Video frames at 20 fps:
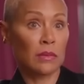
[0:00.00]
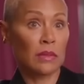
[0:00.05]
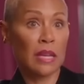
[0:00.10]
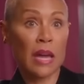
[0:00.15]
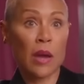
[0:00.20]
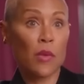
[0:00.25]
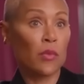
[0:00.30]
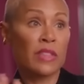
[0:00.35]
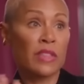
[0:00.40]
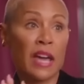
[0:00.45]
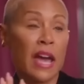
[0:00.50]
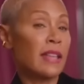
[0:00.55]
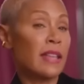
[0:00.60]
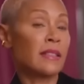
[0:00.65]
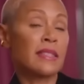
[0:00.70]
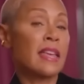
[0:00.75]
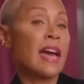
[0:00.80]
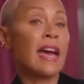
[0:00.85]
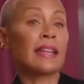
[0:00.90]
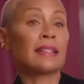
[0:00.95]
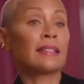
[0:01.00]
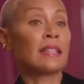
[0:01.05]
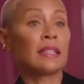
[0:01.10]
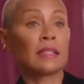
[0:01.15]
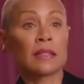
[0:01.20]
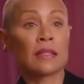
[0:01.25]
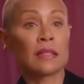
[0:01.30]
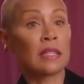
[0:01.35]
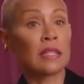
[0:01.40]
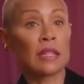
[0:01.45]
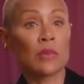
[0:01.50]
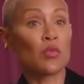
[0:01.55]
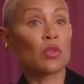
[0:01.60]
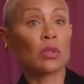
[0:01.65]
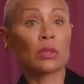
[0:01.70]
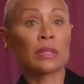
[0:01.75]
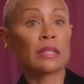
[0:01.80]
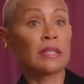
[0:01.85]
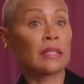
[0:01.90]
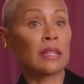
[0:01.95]
That, that, that didn't seem
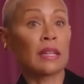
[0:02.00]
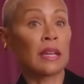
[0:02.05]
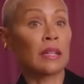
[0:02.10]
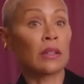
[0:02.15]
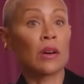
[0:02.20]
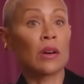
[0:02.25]
realistic at